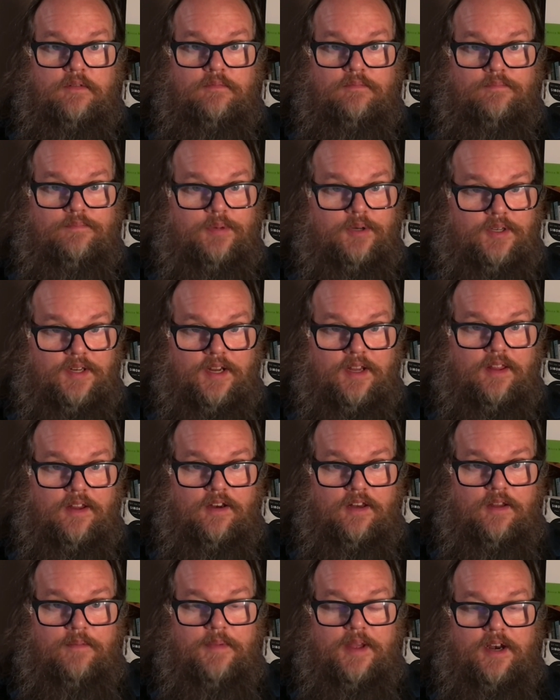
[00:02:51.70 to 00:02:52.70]

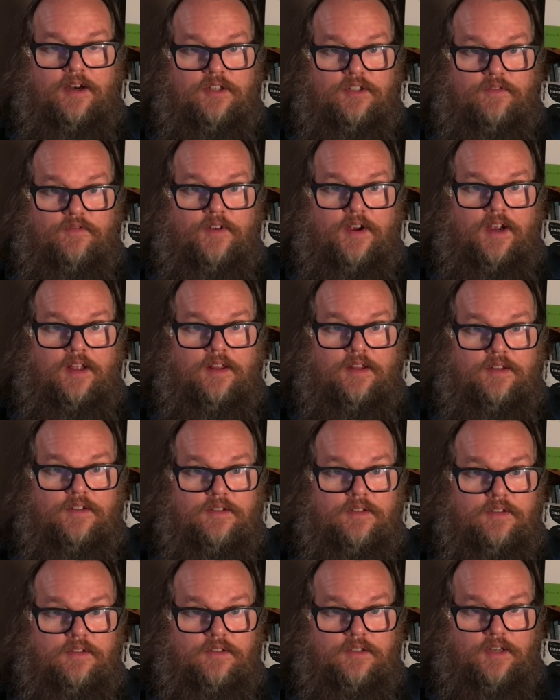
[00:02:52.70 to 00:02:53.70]
particularly matters of violence,
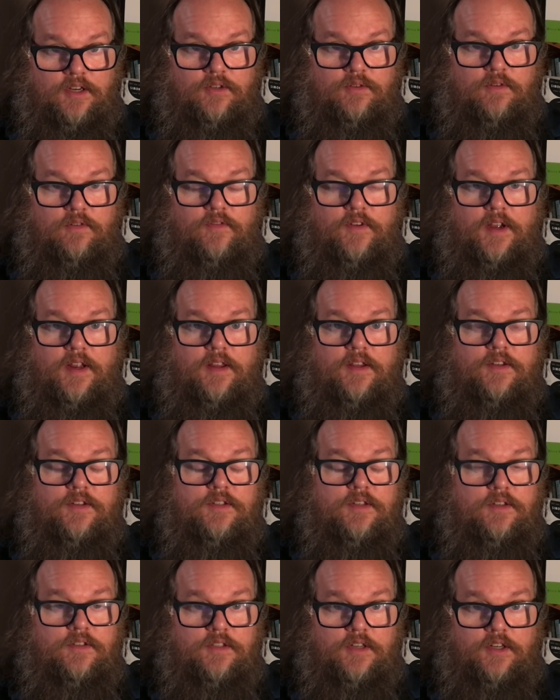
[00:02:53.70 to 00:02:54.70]
sexual
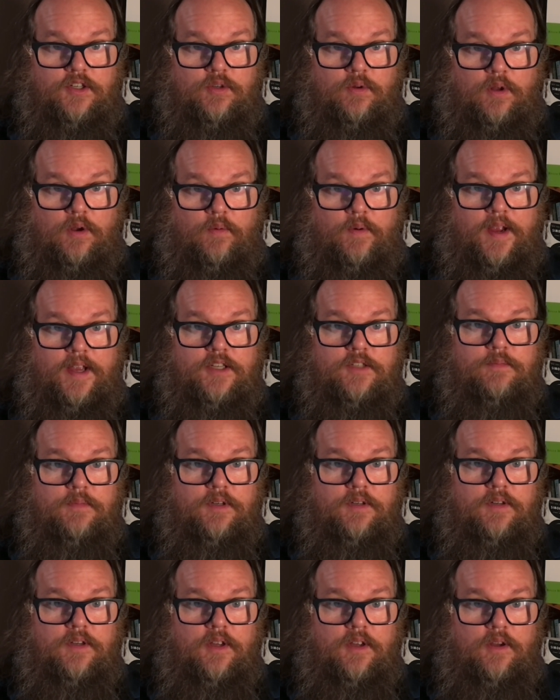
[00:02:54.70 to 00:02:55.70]

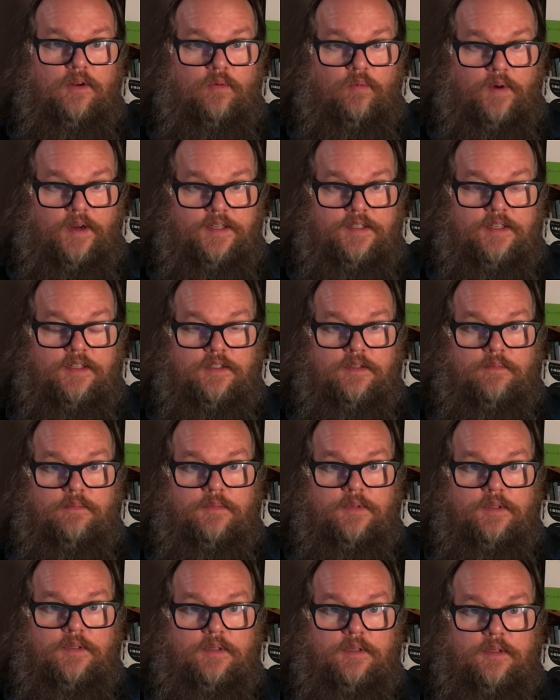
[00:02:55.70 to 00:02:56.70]
harassment, racism.
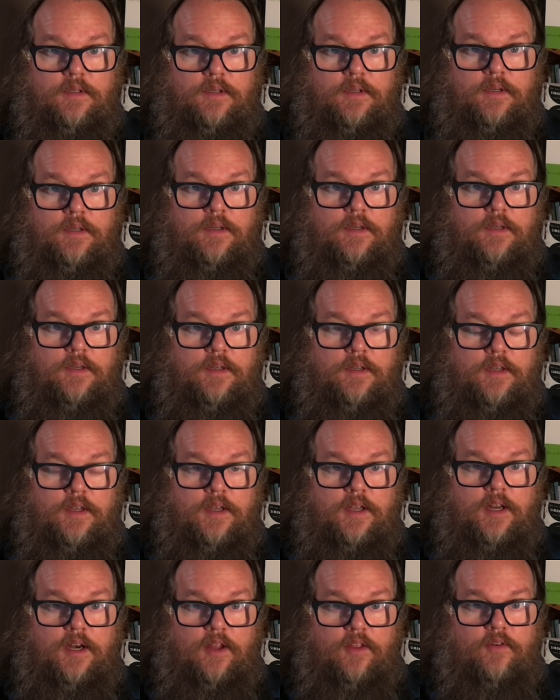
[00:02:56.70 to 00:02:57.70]

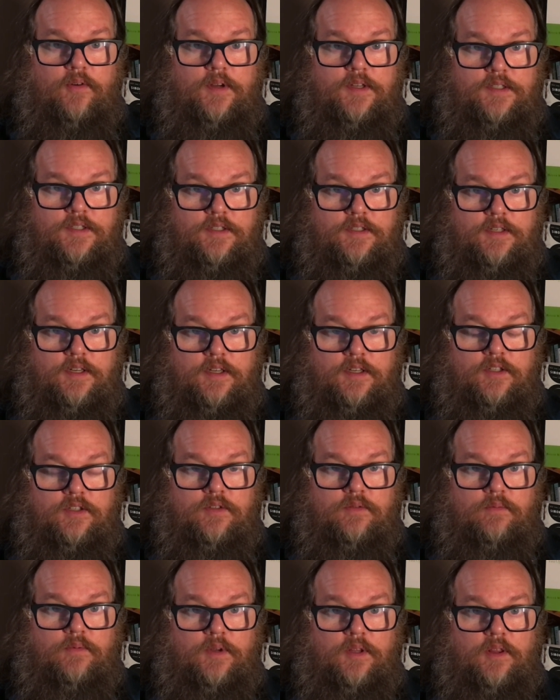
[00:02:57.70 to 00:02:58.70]
In other instances,
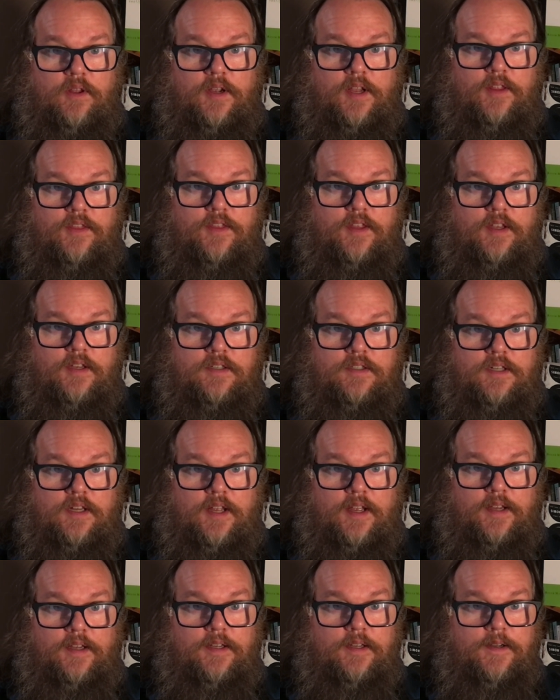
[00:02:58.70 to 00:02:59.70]
we look at things
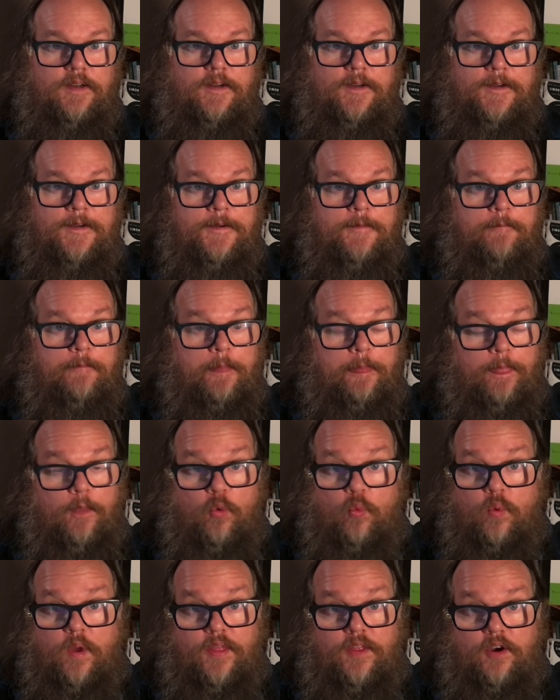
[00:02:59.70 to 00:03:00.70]
like
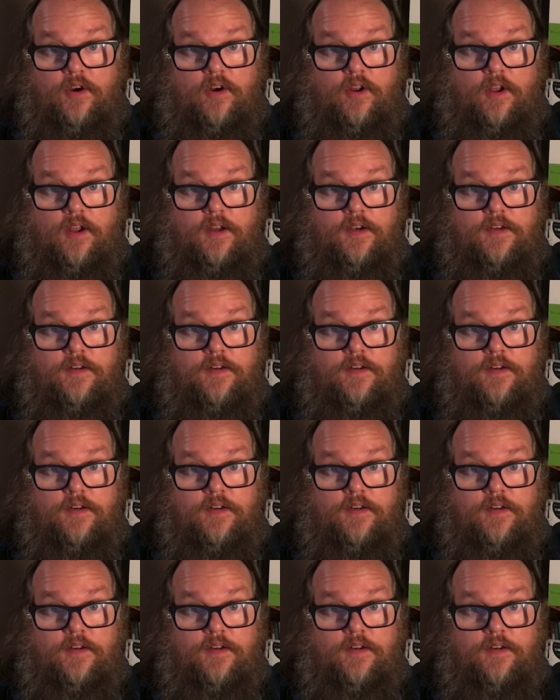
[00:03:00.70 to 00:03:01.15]
whether or not